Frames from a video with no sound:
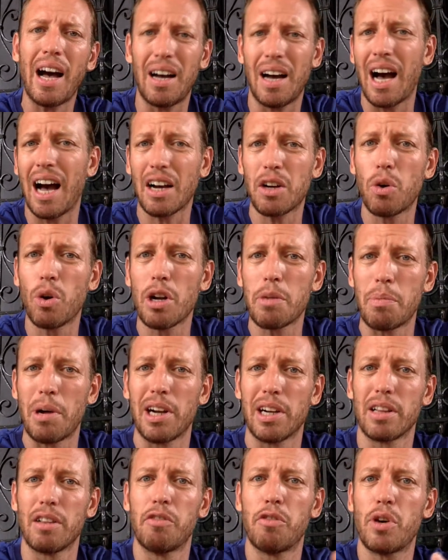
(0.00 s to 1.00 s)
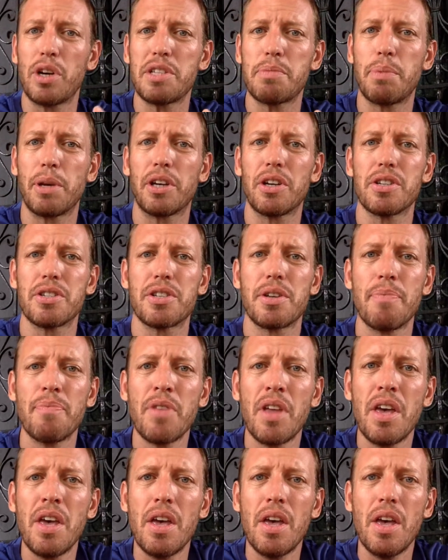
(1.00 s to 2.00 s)
I call it my little voice because
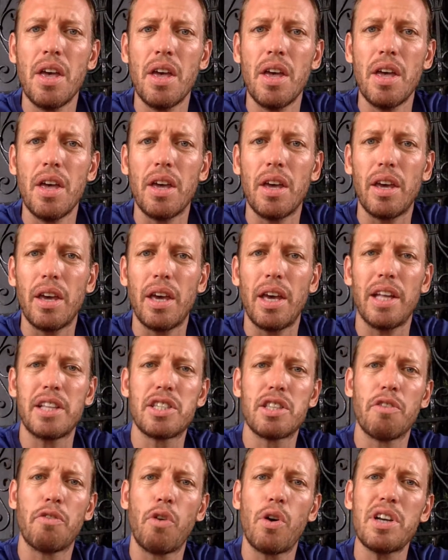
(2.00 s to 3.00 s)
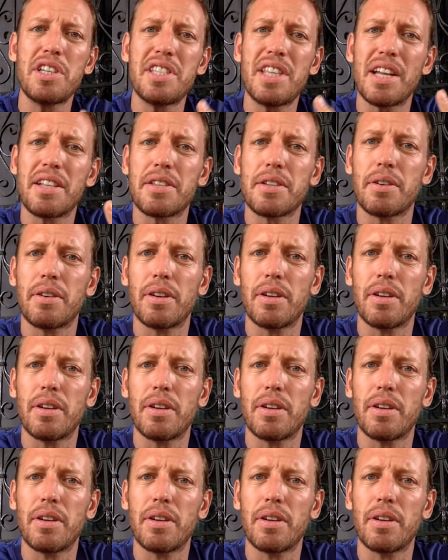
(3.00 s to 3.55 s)
it's the voice that